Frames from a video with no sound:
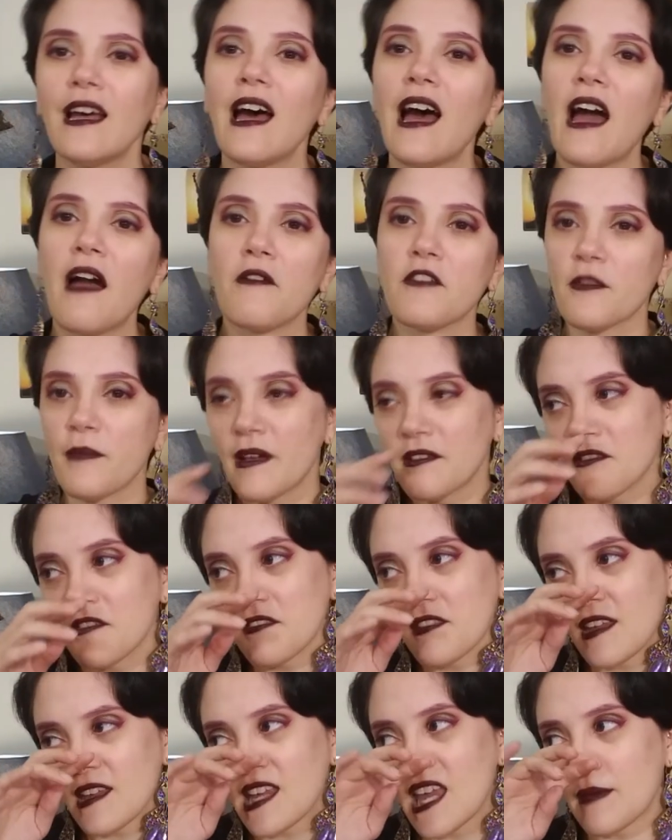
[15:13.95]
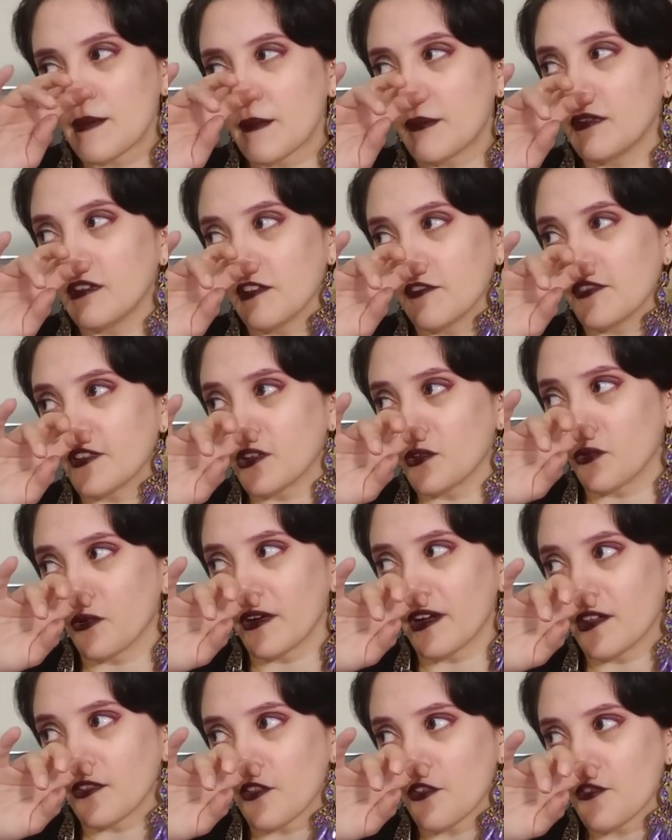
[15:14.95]
I was about to say capable of
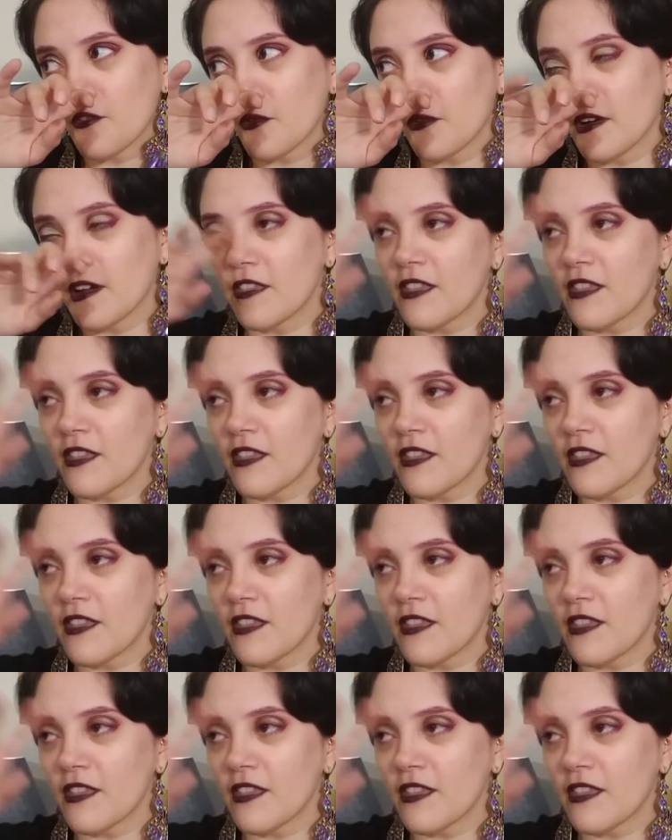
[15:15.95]
ignoring the story.